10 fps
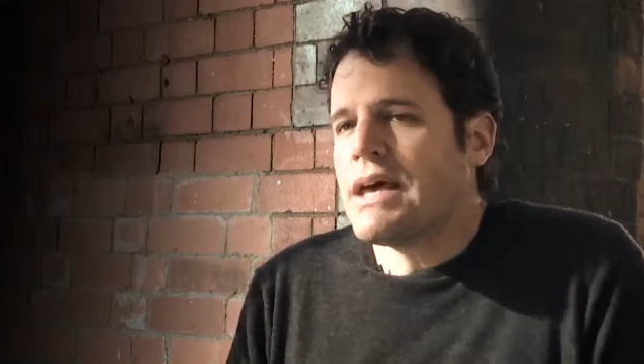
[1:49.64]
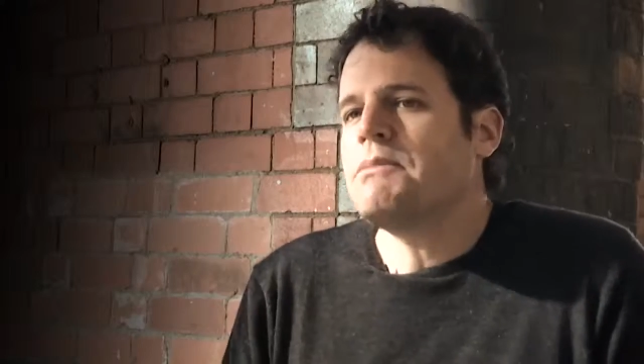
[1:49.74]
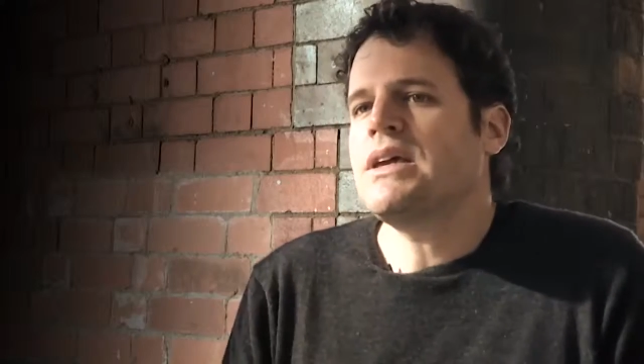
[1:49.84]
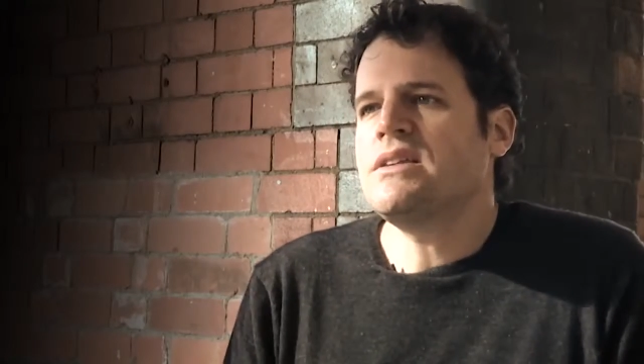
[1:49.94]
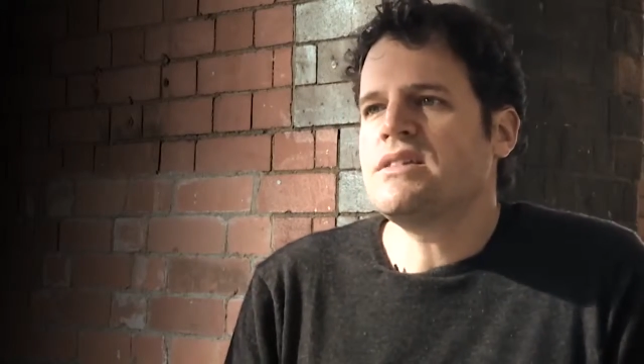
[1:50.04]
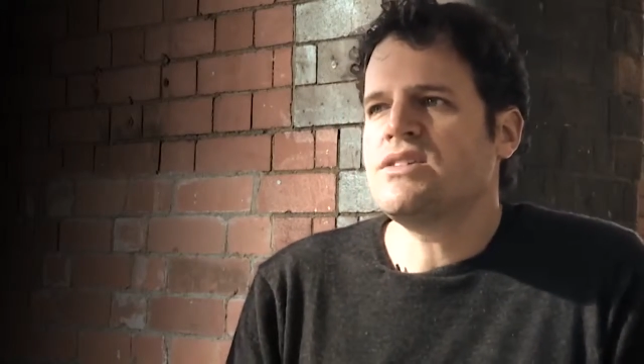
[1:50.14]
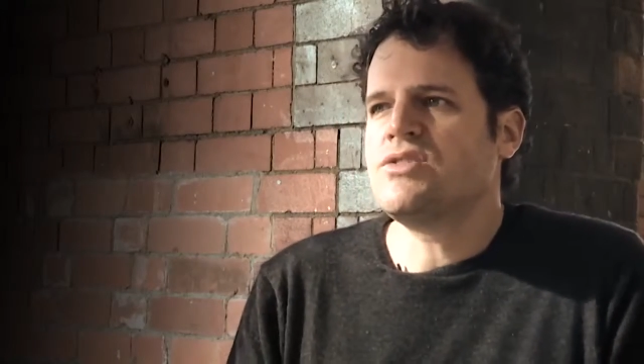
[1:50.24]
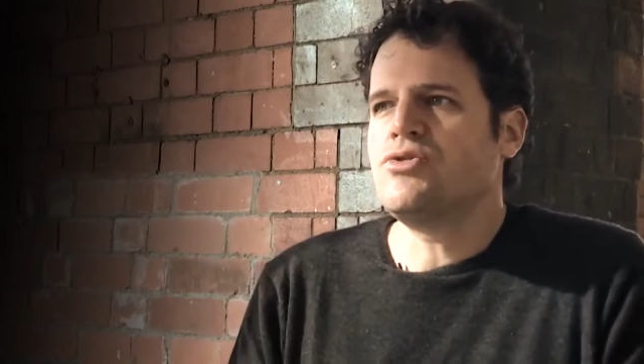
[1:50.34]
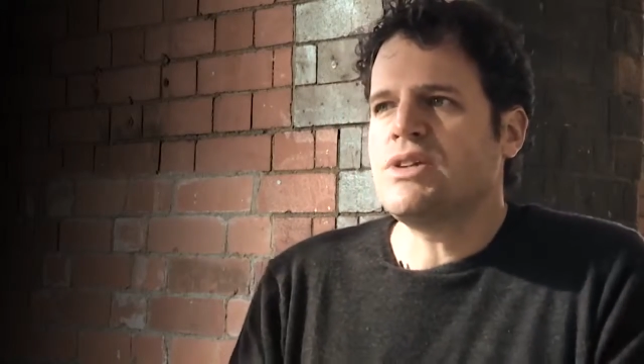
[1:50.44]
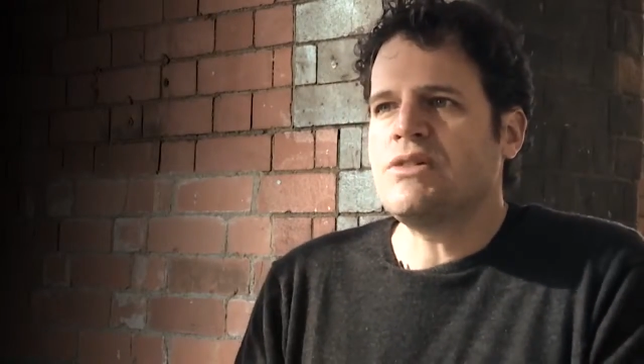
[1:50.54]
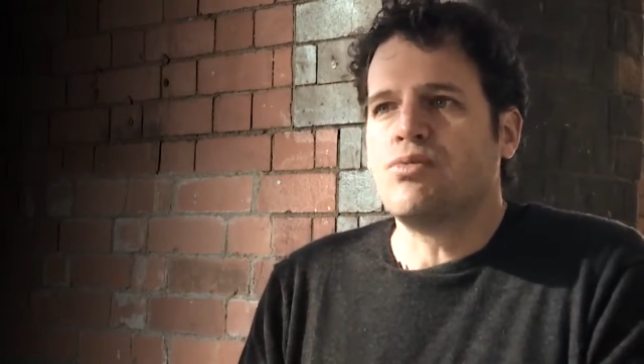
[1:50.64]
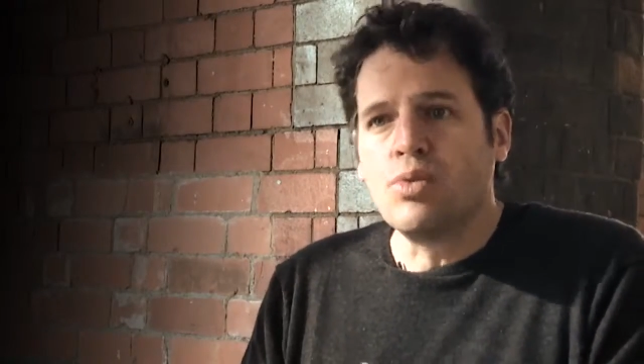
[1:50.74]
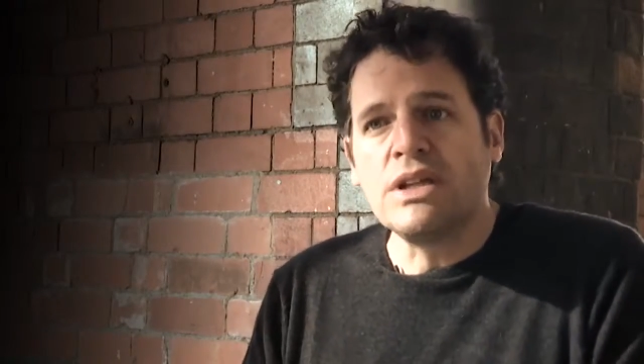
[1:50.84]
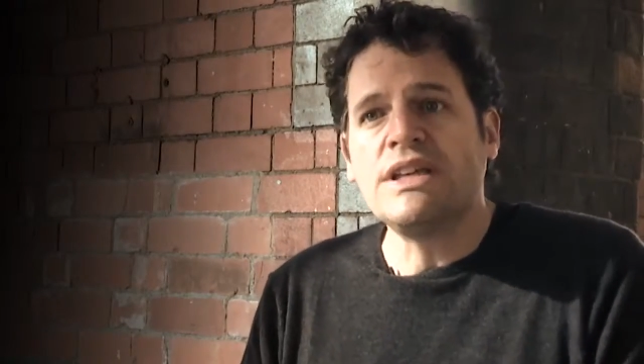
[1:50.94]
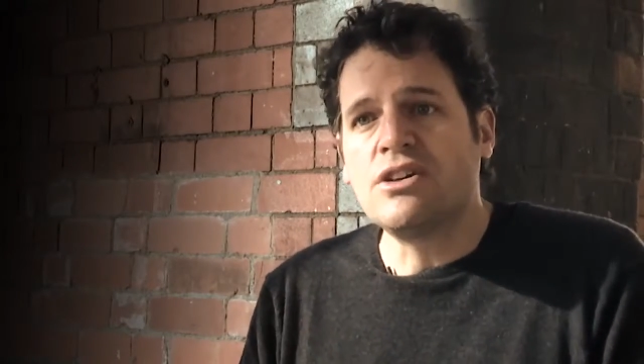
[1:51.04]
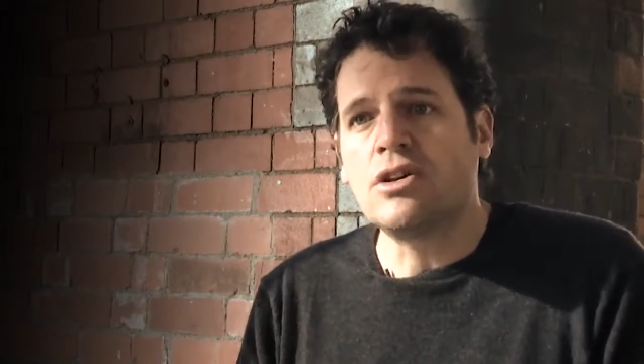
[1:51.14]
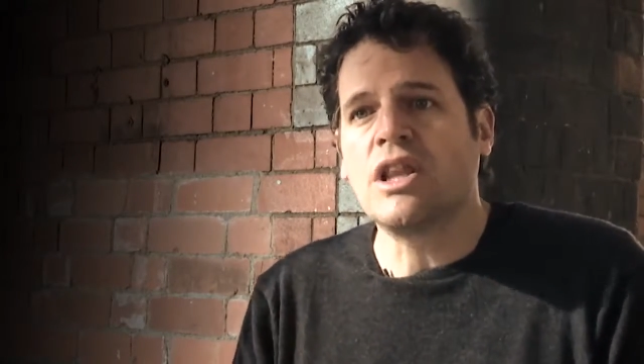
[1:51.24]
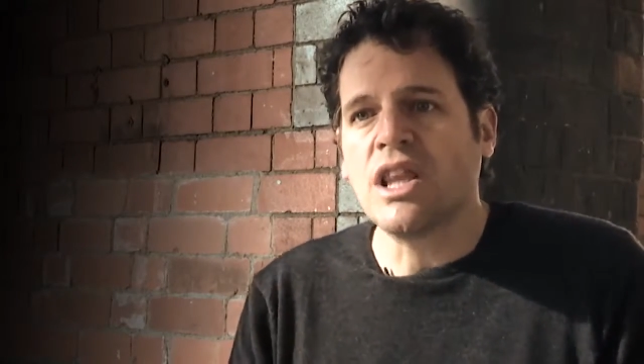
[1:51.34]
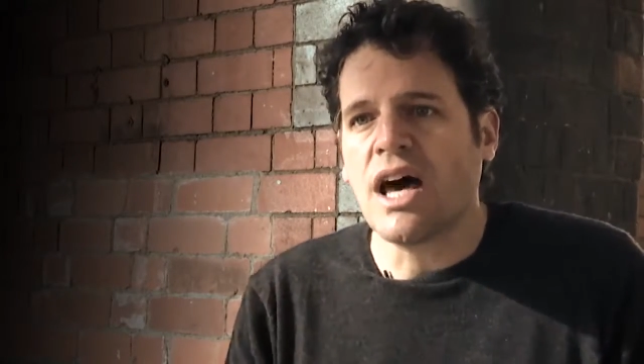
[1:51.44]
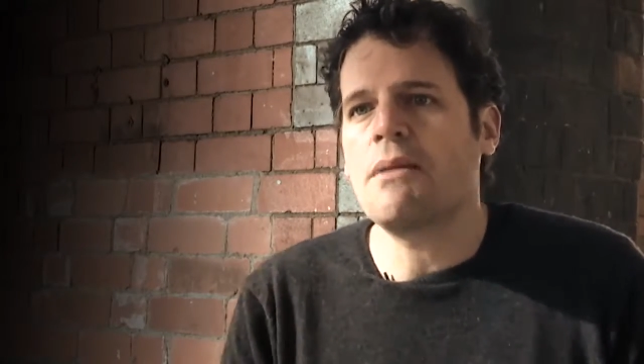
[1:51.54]
that means is you need really good
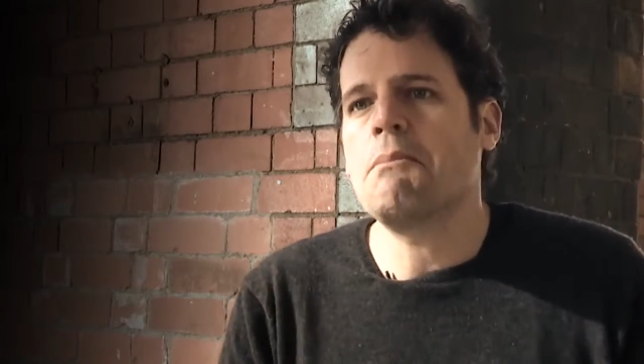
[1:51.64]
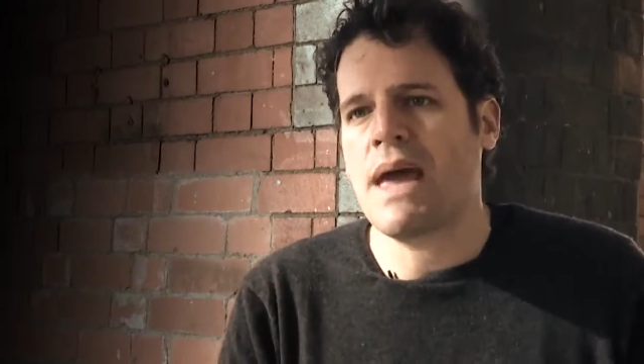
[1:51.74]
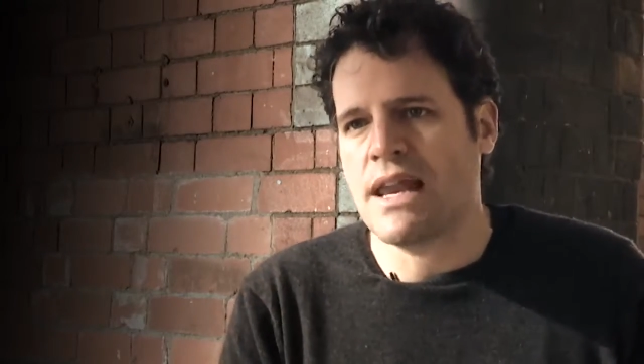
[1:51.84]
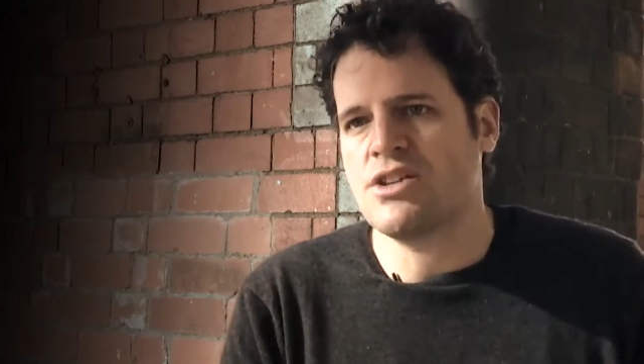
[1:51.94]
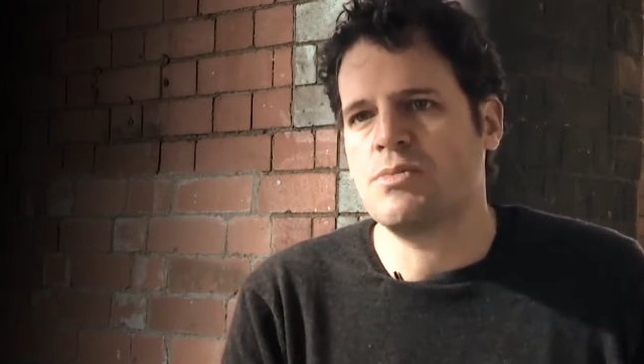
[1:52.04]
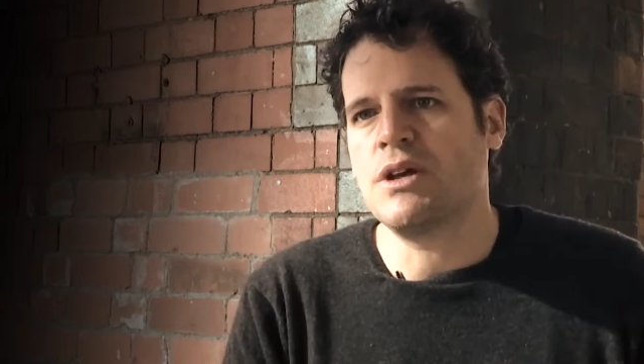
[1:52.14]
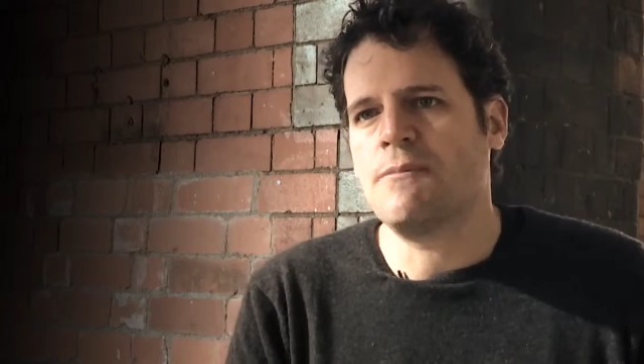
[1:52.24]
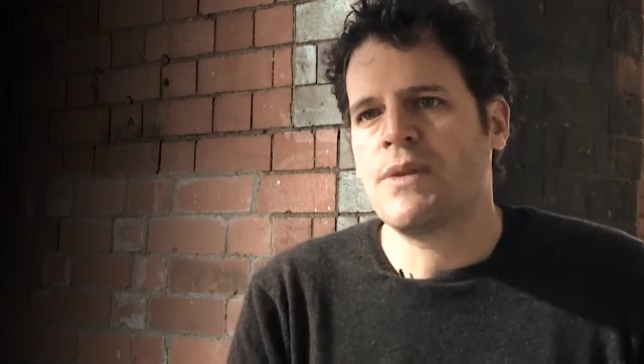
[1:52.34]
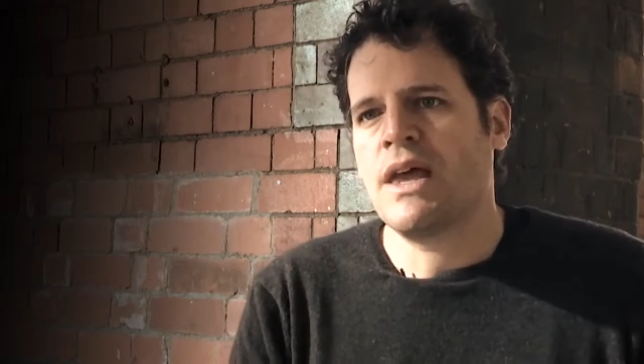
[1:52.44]
LUT management.